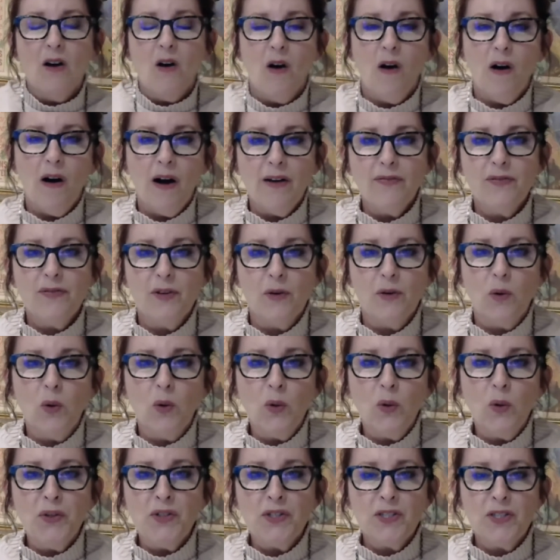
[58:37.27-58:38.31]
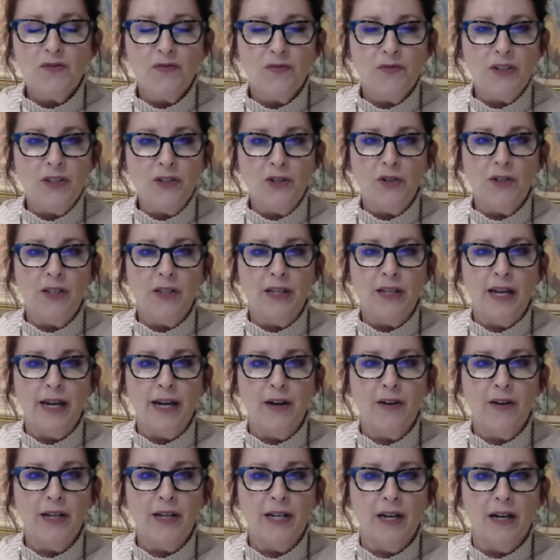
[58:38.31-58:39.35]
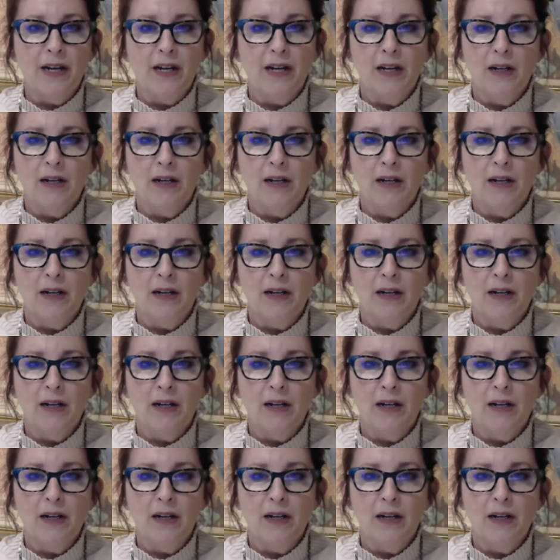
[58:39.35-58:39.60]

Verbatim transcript: off the oldest vineyard in the area,